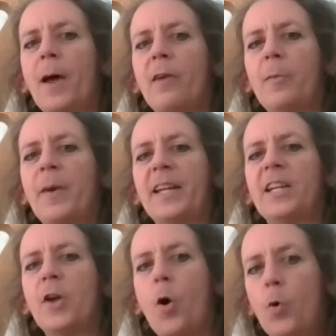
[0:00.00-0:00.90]
everybody
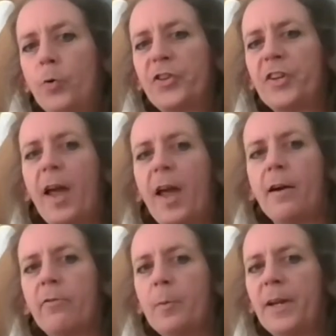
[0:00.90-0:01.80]
knows, because
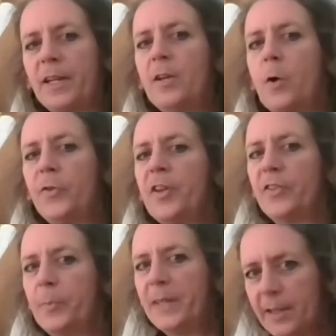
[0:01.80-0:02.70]
everybody knows
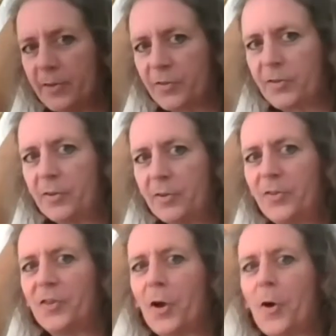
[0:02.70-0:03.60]
this piece.
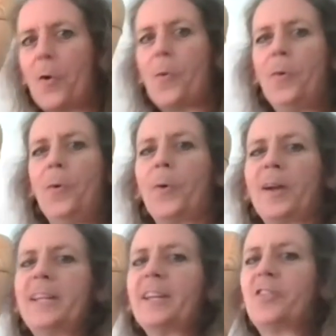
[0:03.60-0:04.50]
So we're
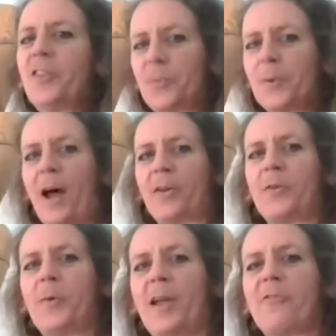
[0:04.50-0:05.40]
going to get this one out of
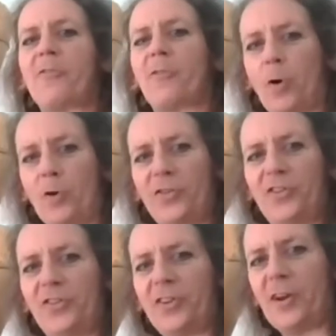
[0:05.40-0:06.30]
the way
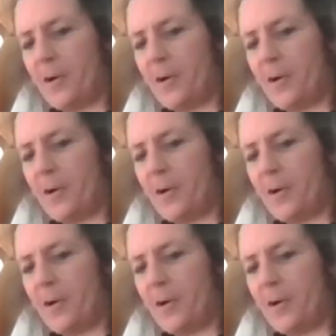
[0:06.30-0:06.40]
first.